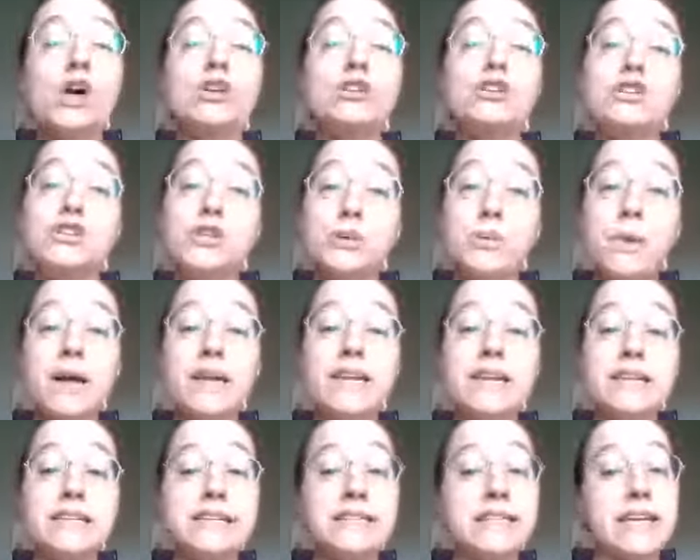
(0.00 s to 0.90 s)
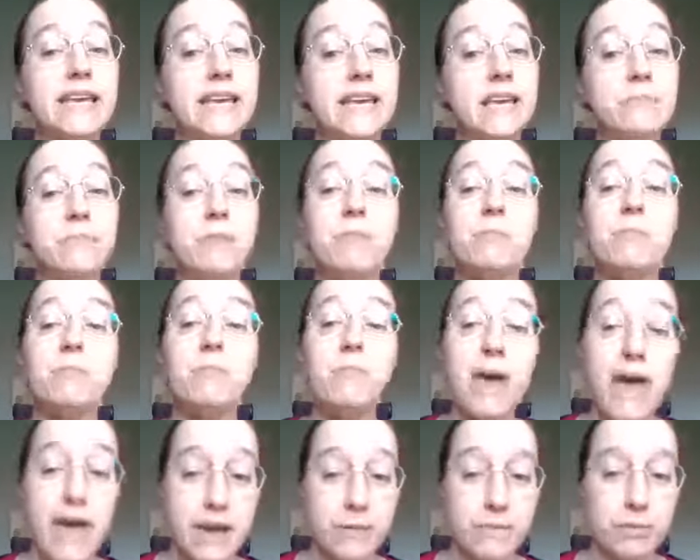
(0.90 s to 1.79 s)
Do I need to keep
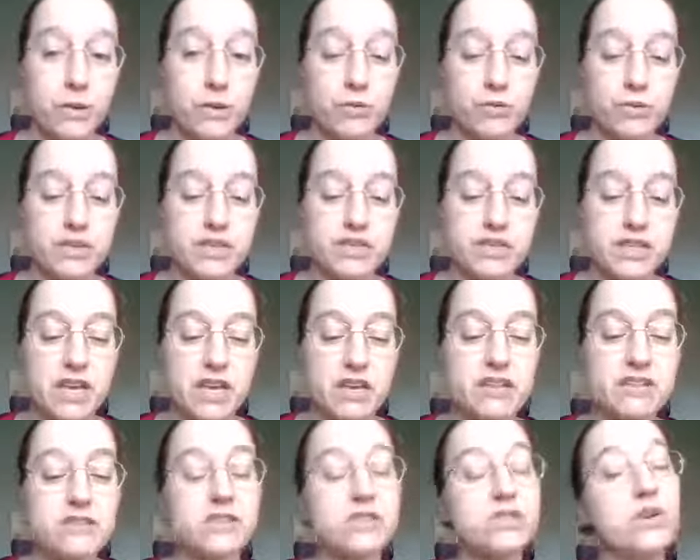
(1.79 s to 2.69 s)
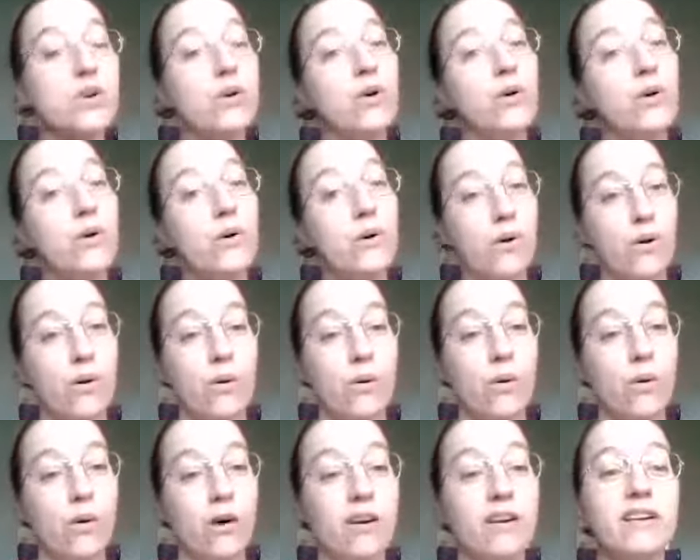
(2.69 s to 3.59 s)
paper receipts,
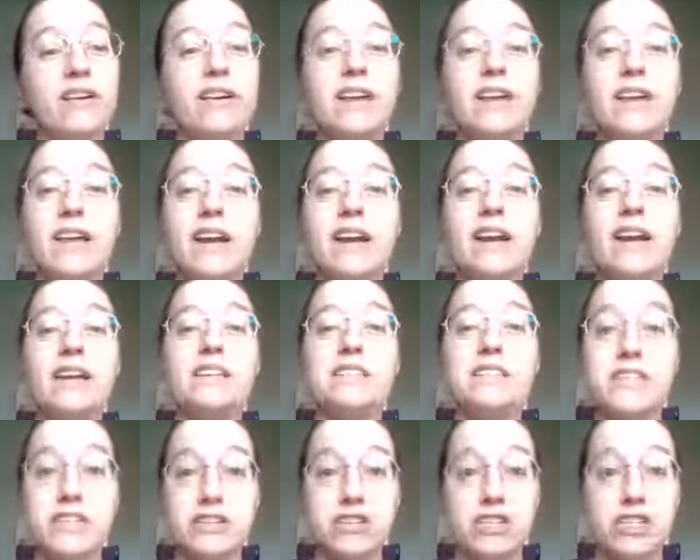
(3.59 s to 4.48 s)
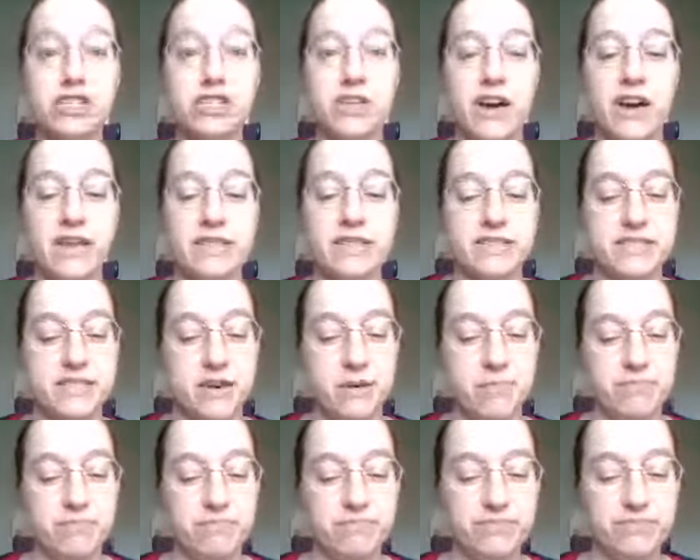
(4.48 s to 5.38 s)
or can I digitize
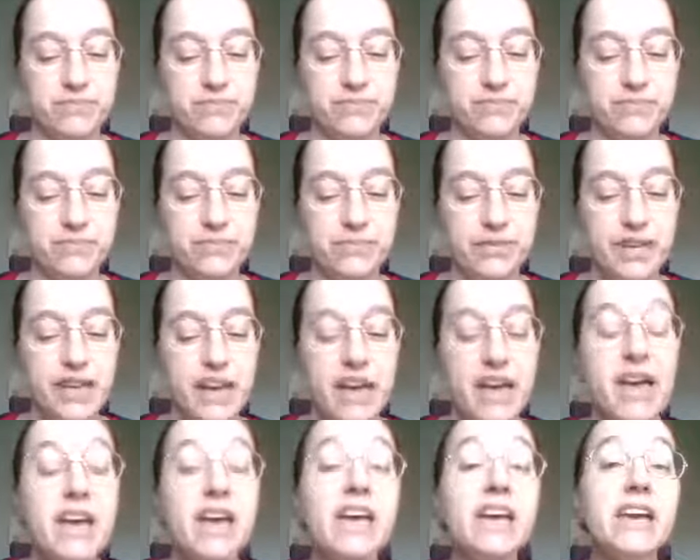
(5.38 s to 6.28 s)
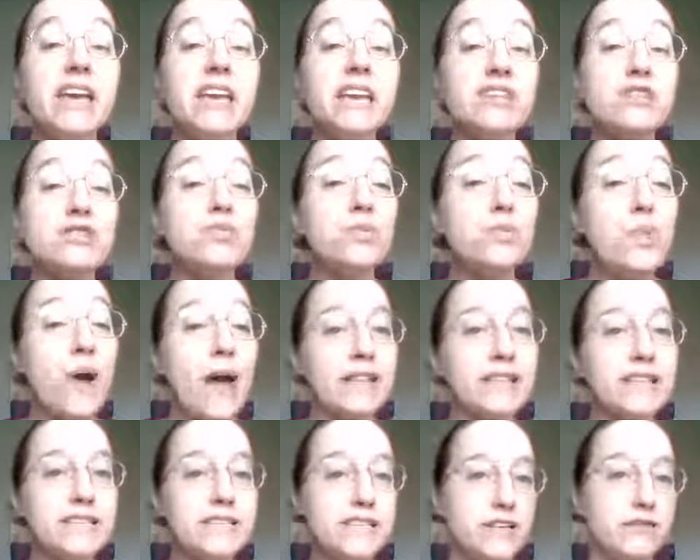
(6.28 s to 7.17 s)
them? It is
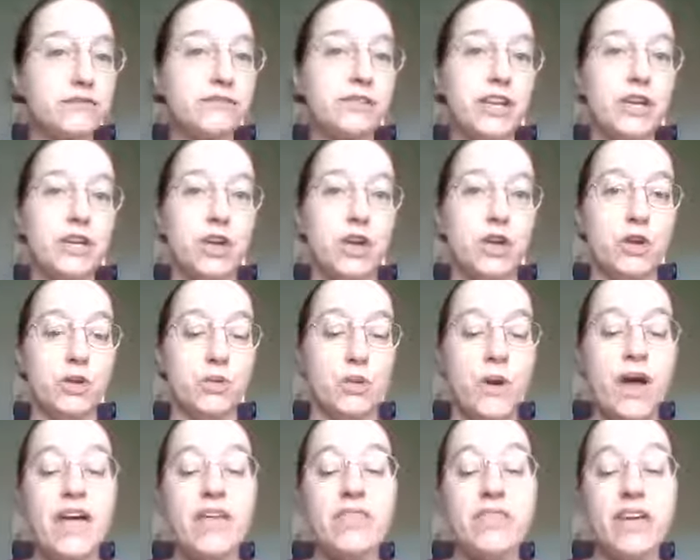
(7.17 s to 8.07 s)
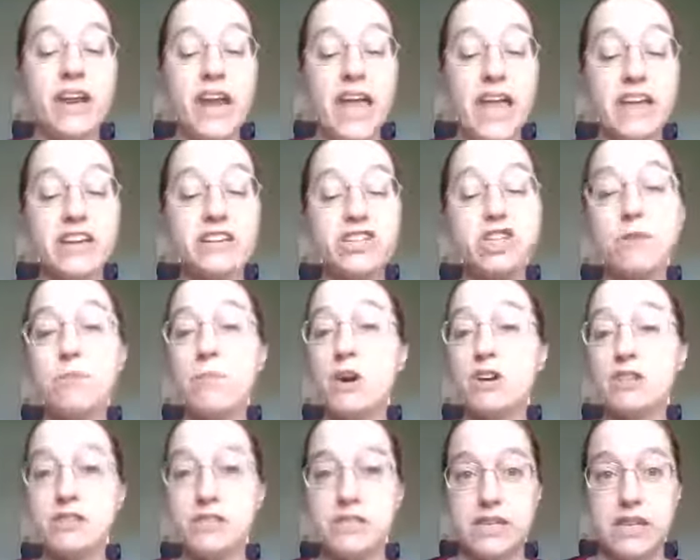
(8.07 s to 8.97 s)
relatively new that
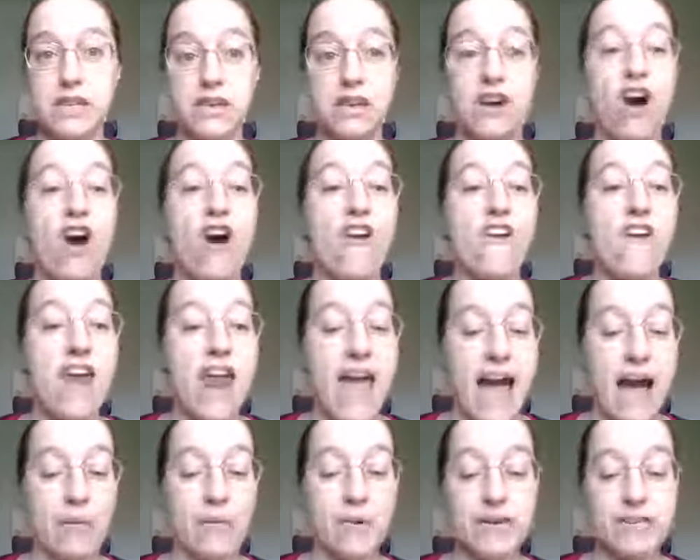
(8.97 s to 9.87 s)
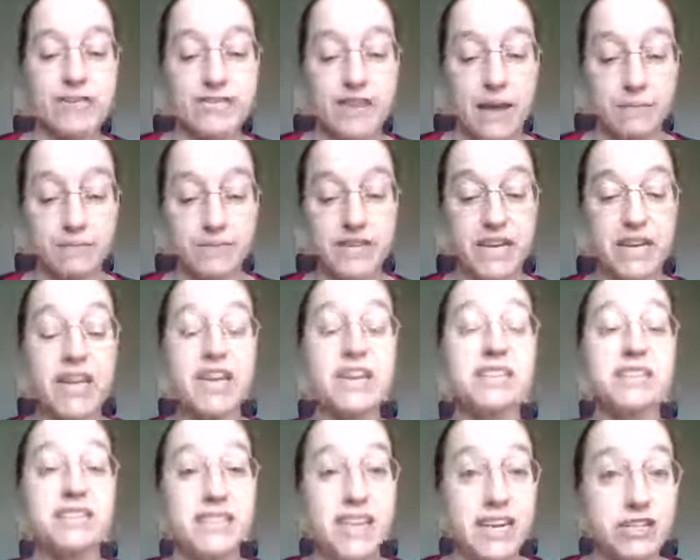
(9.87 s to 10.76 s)
HMRC are now accepting
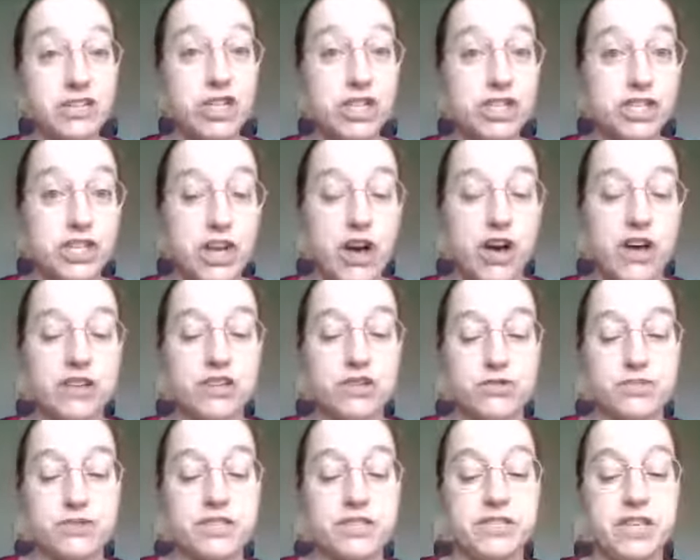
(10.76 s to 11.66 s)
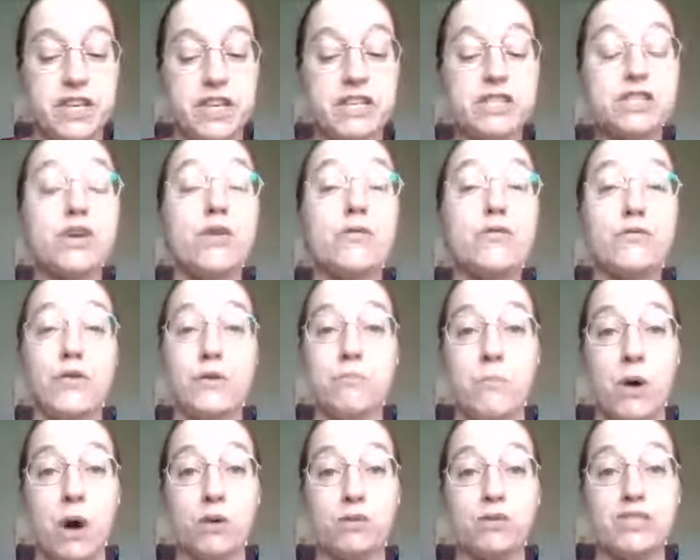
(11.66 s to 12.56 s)
digitized receipts for
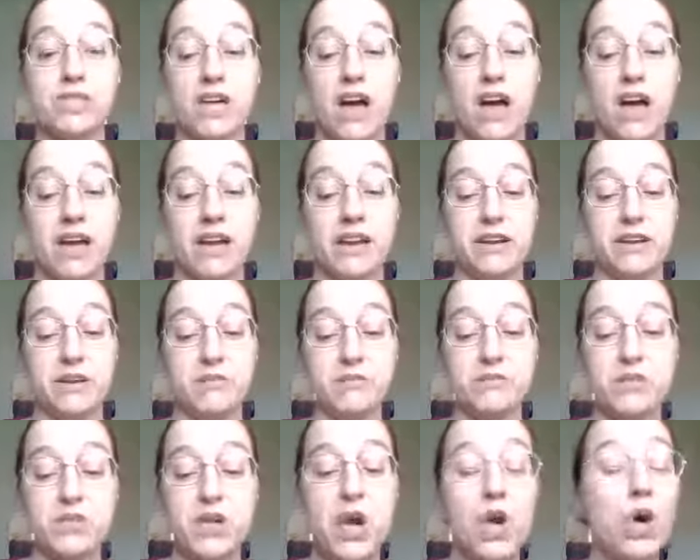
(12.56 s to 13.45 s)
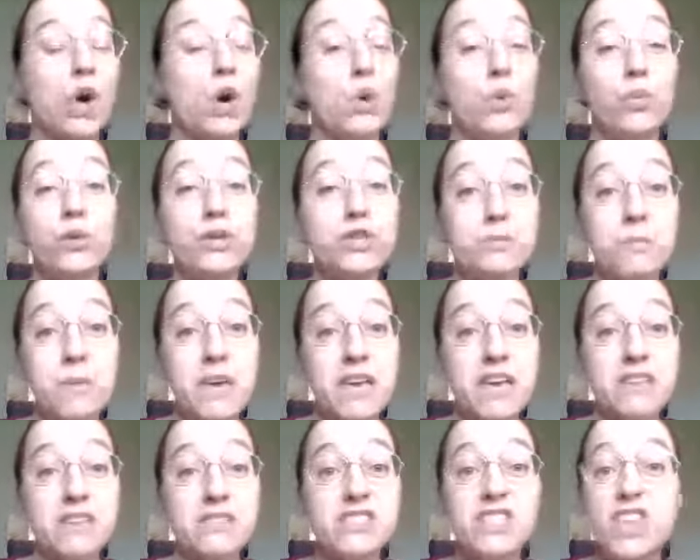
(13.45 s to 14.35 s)
most items, which
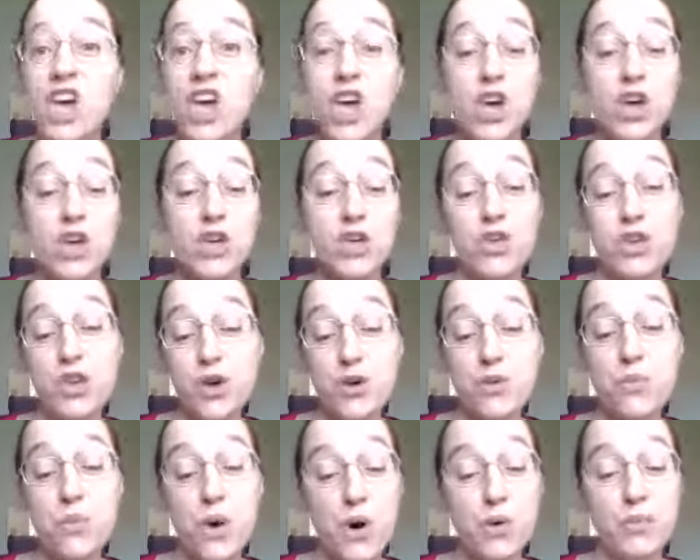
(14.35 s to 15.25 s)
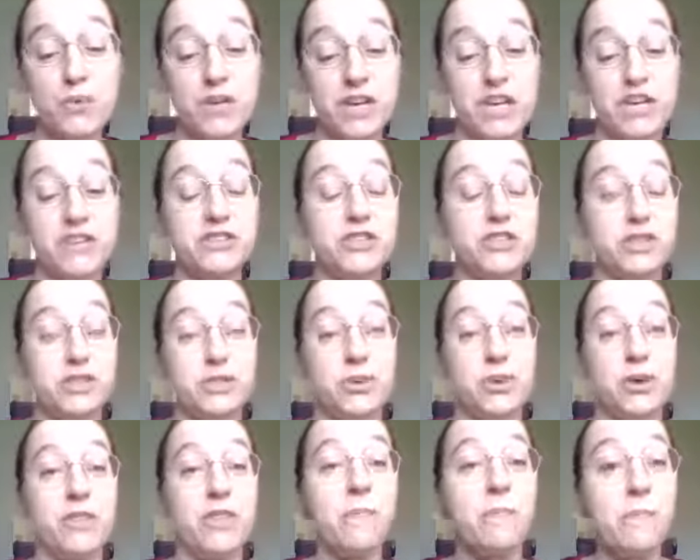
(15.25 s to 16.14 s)
means you won't need to
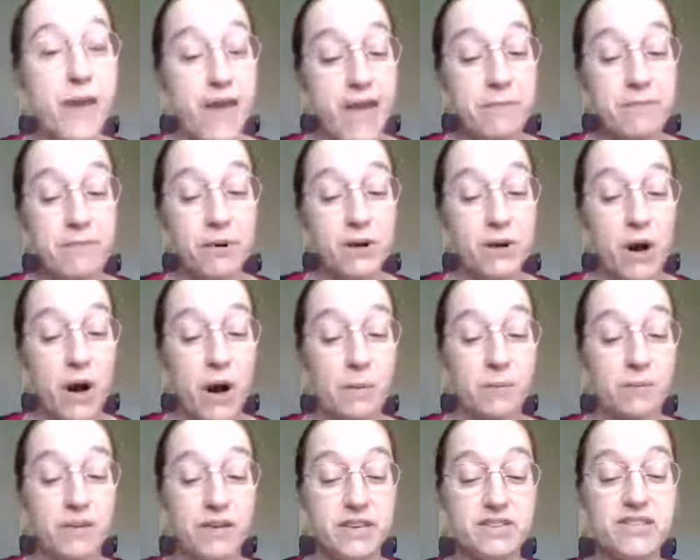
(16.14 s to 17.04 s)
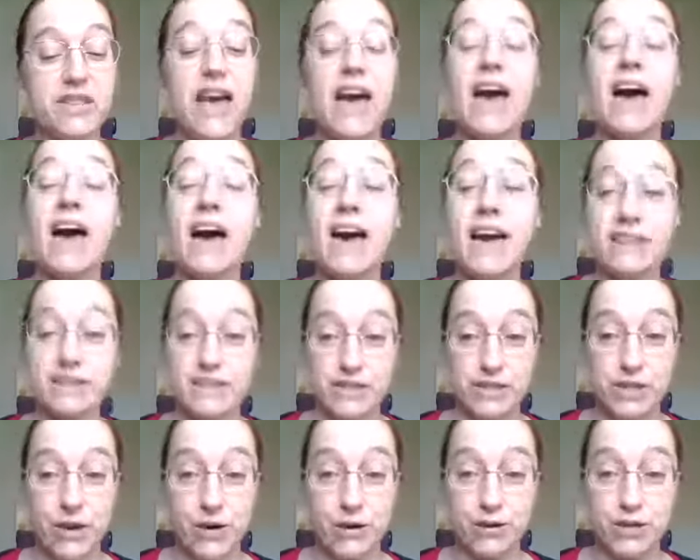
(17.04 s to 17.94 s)
store the paper copies as
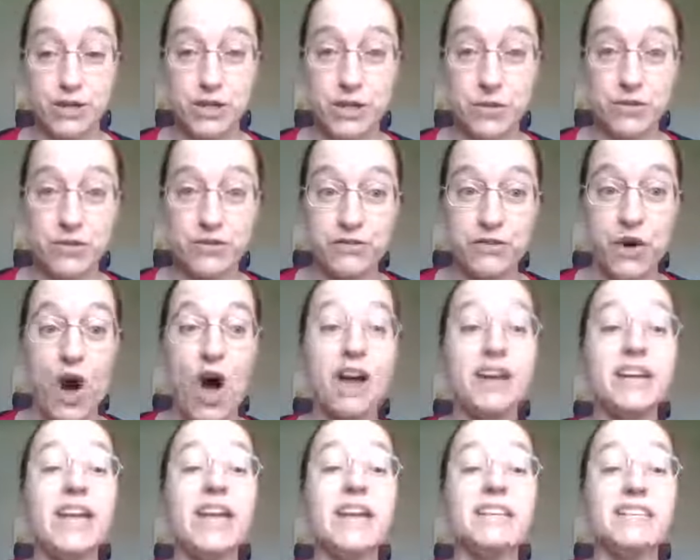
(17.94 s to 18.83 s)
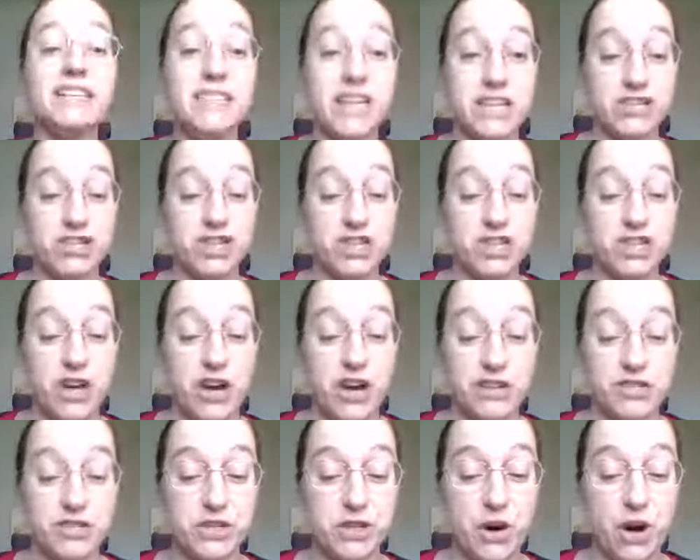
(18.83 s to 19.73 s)
long as you have got a
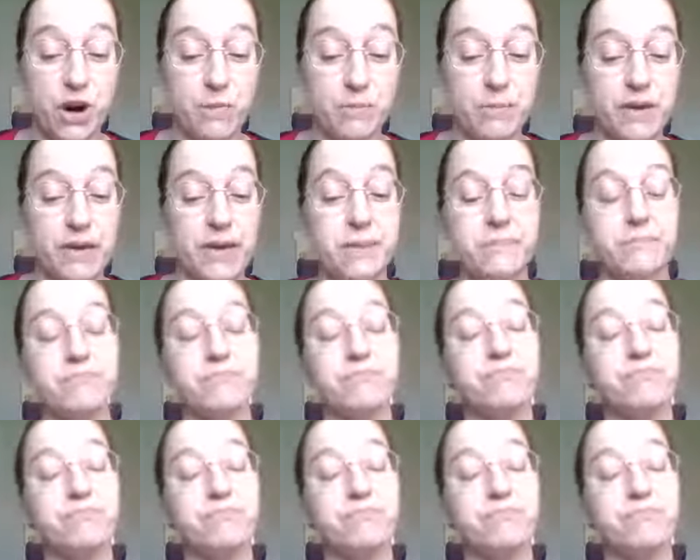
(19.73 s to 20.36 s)
digitized copy.